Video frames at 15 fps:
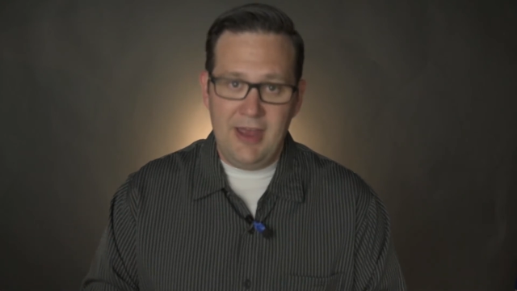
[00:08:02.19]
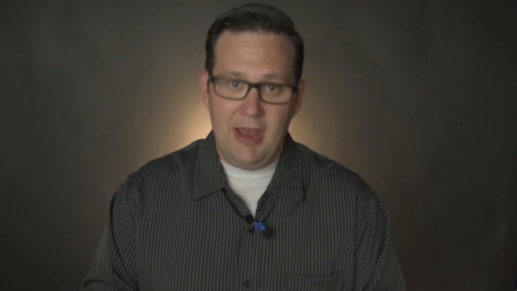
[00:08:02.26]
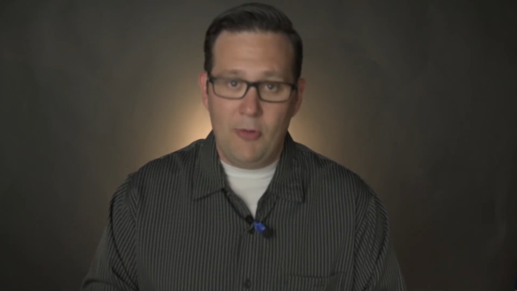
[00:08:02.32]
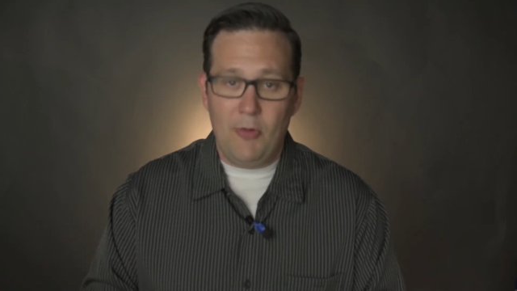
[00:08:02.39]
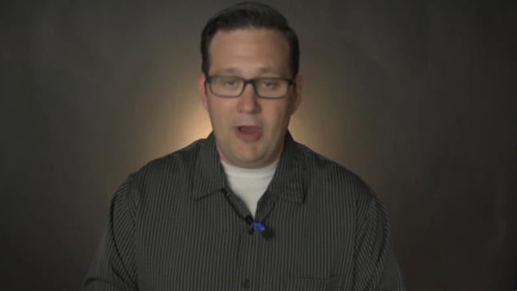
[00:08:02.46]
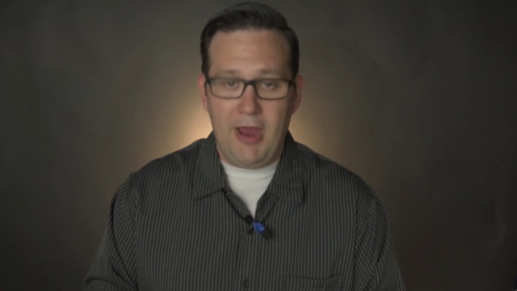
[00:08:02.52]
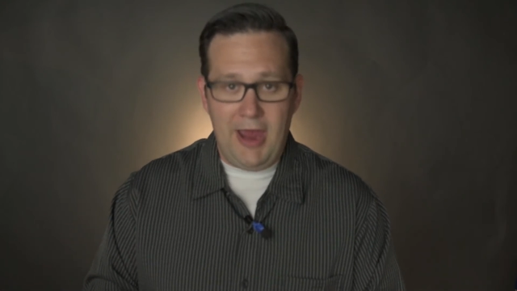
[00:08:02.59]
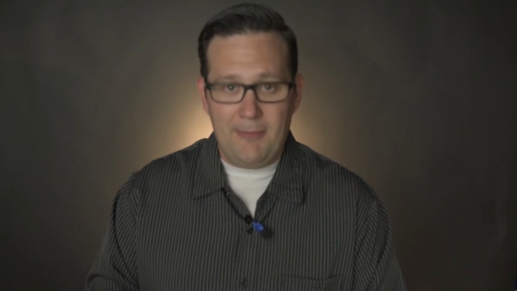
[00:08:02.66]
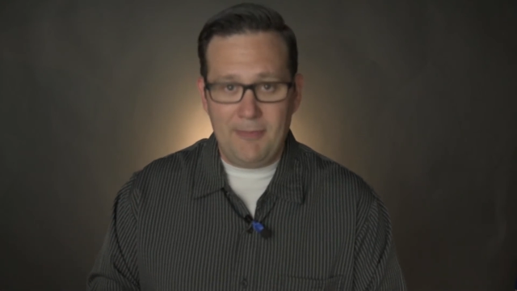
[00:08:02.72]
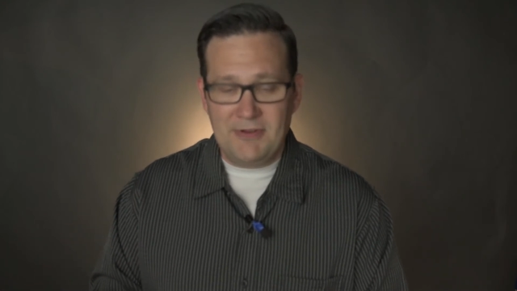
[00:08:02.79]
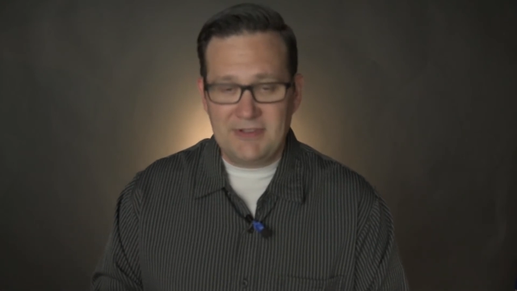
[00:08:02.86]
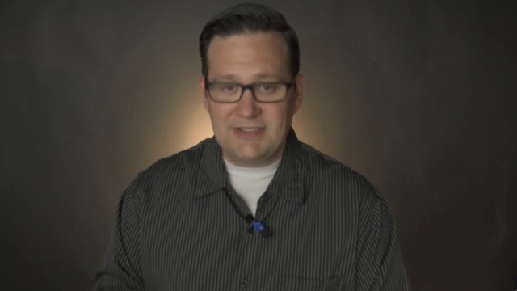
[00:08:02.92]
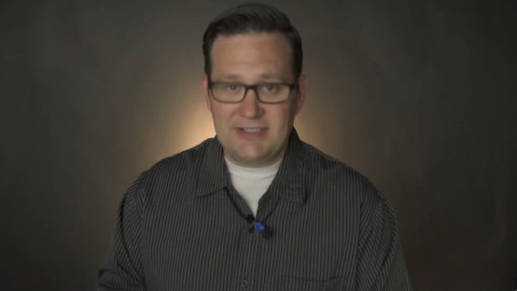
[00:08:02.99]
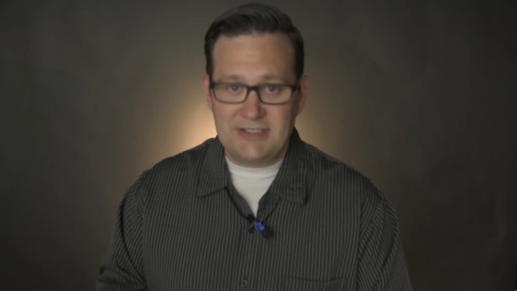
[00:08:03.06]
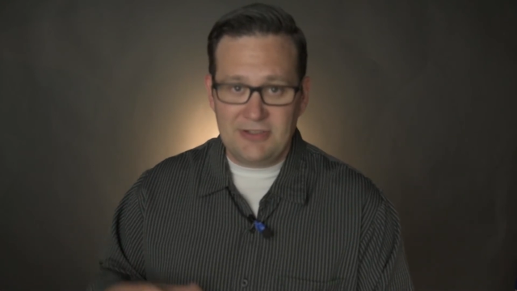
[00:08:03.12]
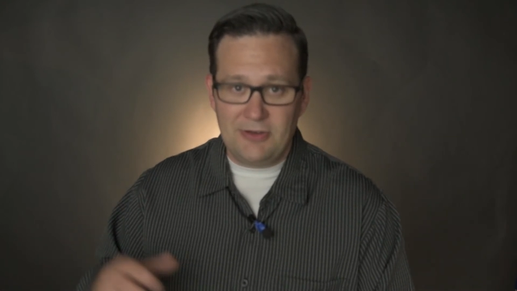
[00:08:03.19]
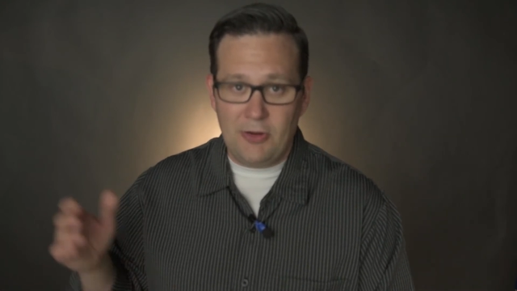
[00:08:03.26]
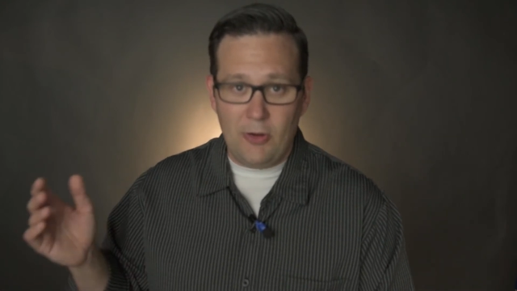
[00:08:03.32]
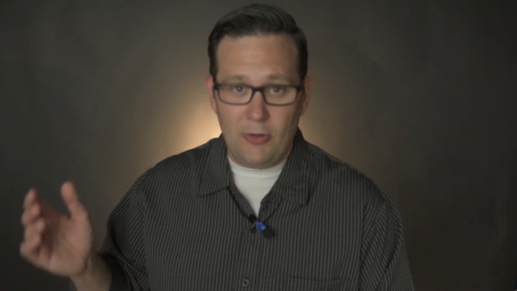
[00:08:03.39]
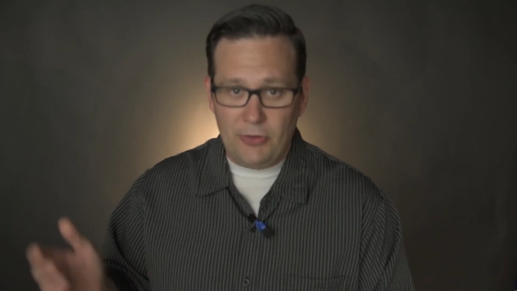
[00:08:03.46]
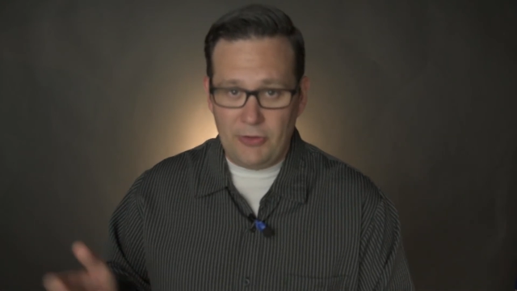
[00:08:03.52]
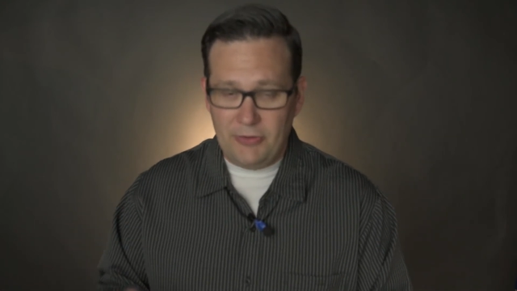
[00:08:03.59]
And what happens is you
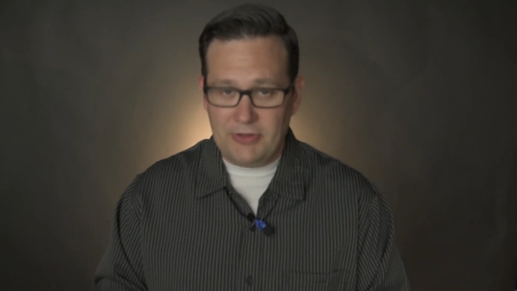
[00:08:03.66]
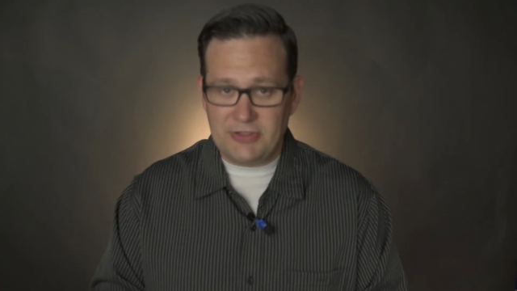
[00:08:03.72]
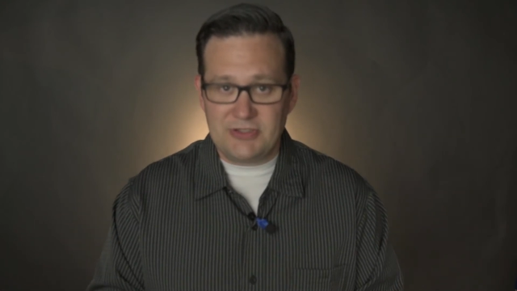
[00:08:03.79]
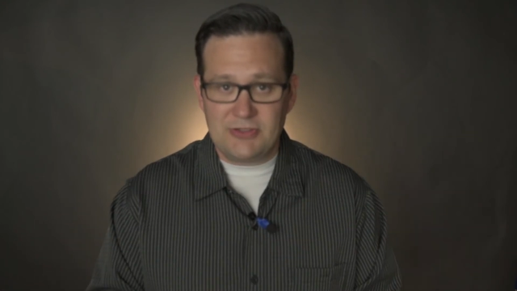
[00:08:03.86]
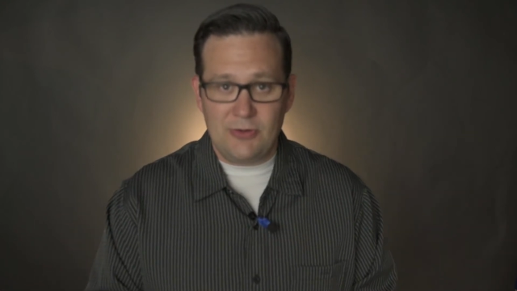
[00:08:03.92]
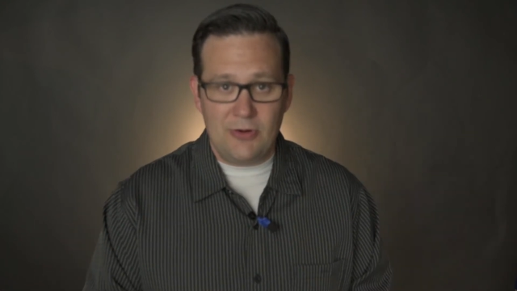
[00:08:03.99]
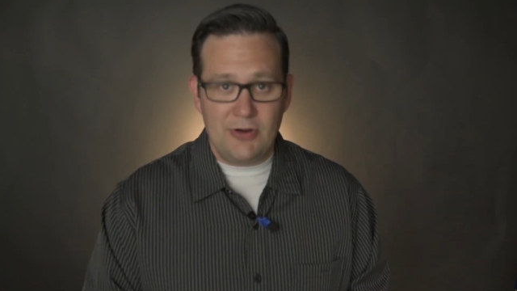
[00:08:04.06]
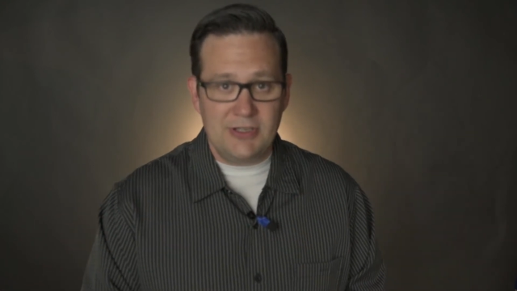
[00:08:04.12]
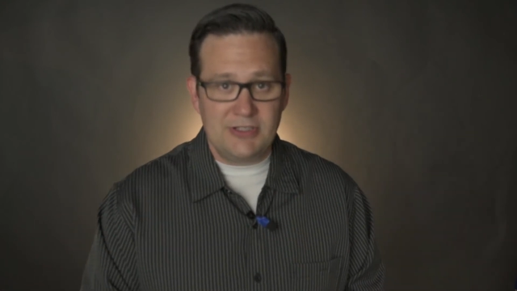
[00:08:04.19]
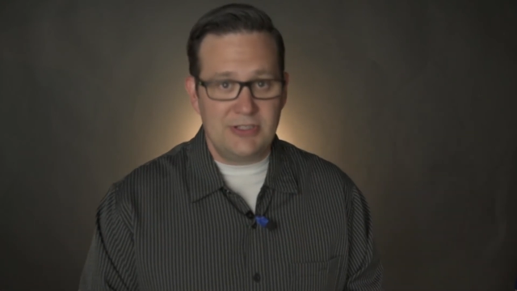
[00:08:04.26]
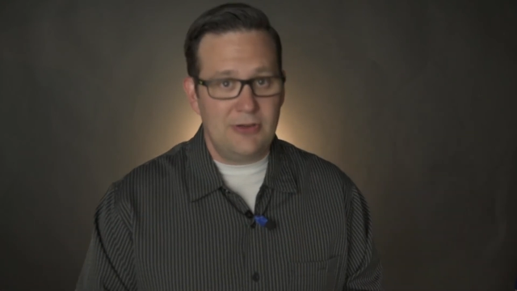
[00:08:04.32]
go through the stores,